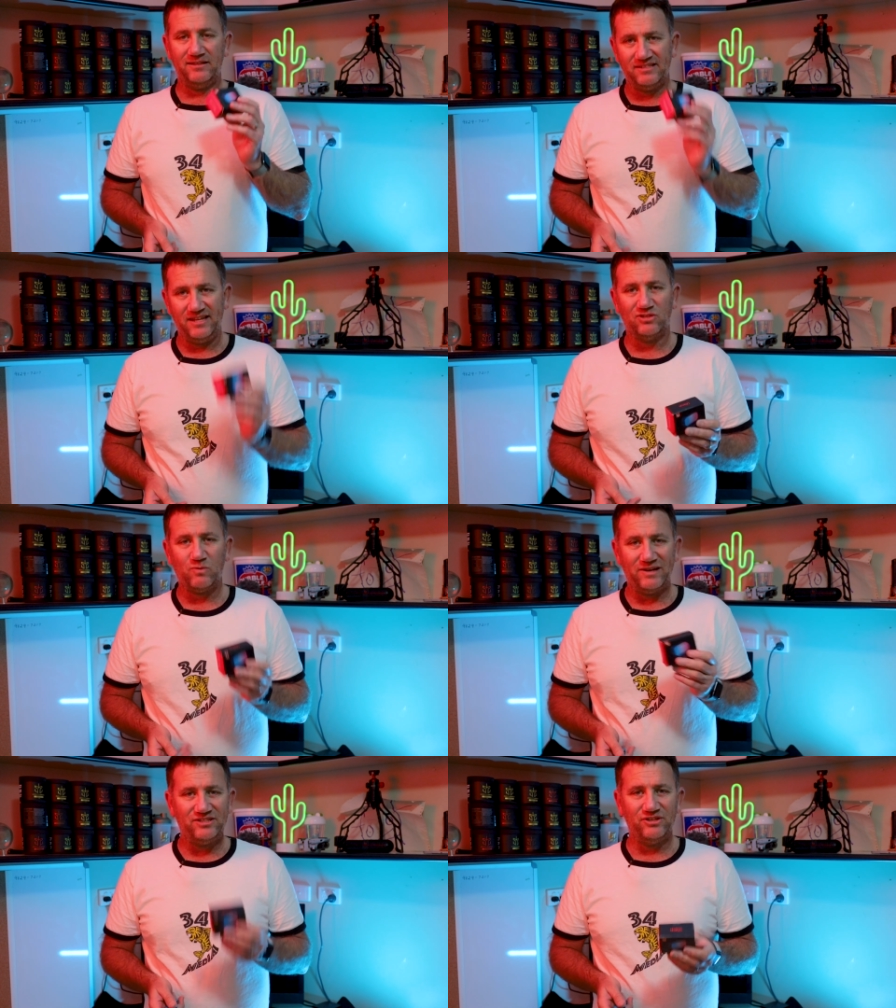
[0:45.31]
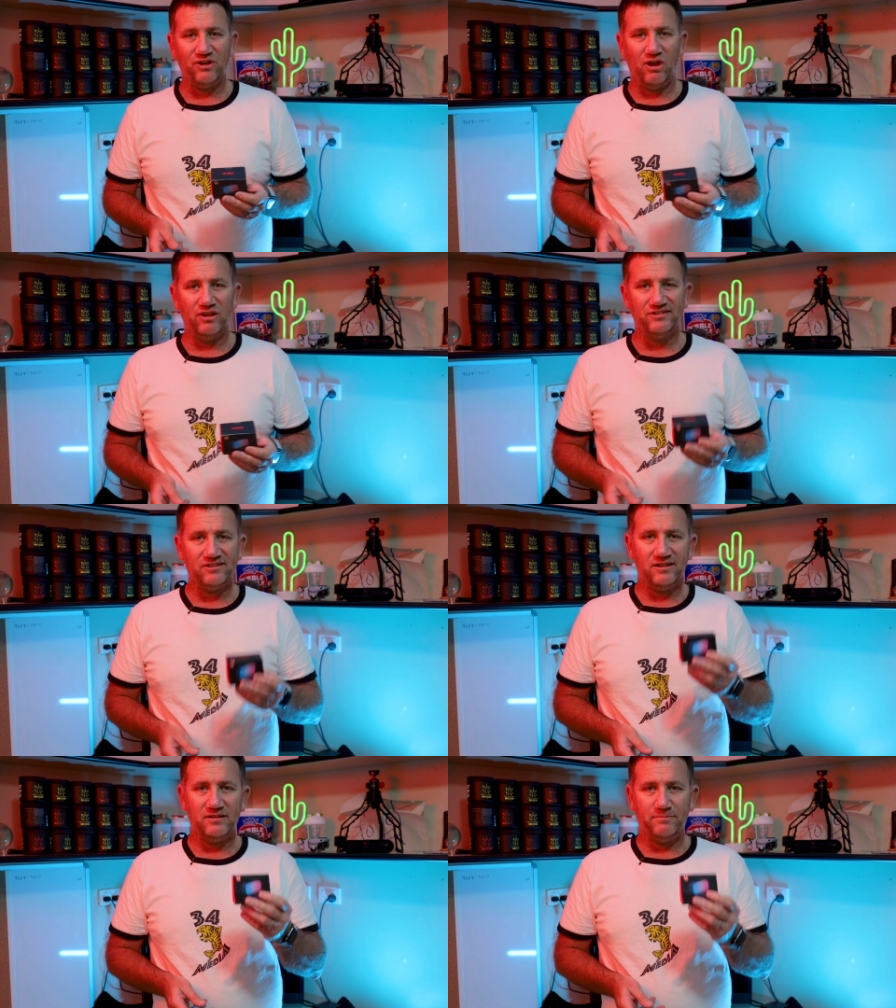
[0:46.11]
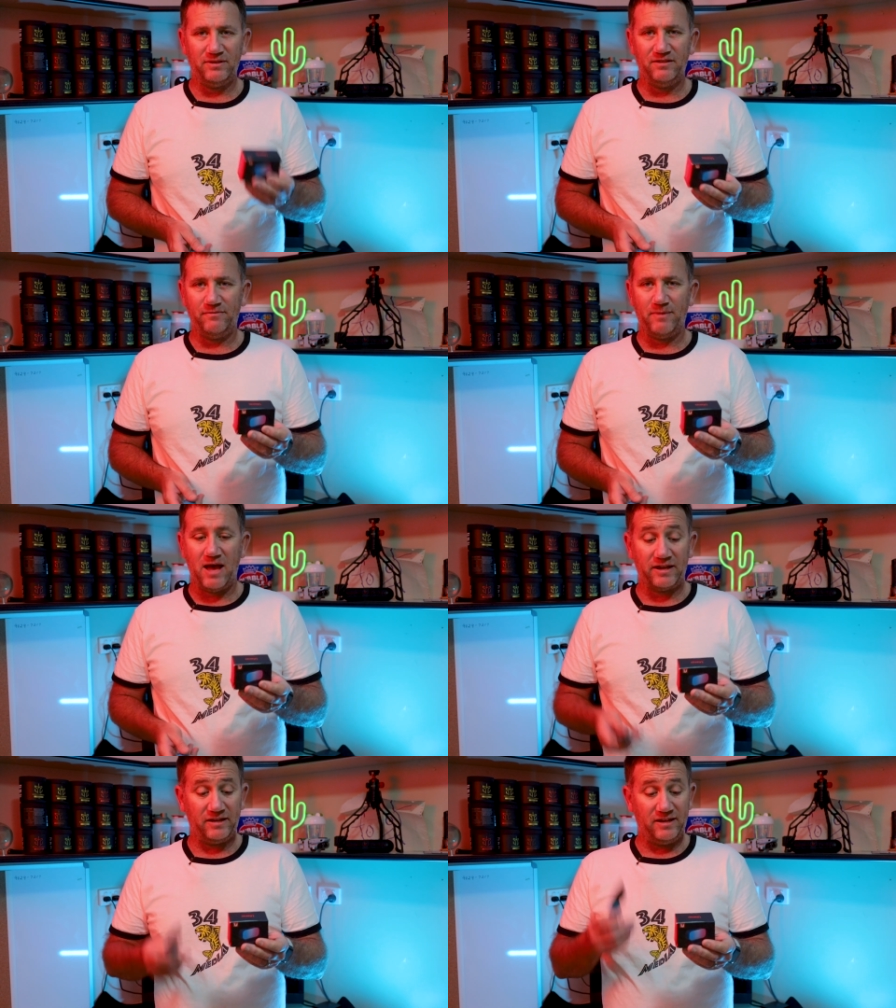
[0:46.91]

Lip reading: Said $22, bit of a bargain.